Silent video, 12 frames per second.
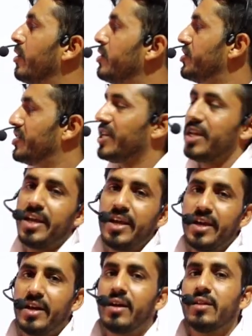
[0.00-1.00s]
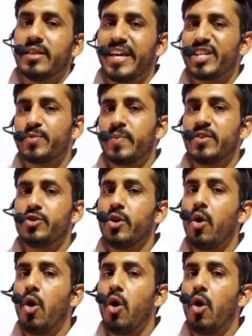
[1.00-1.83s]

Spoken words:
see here the expansion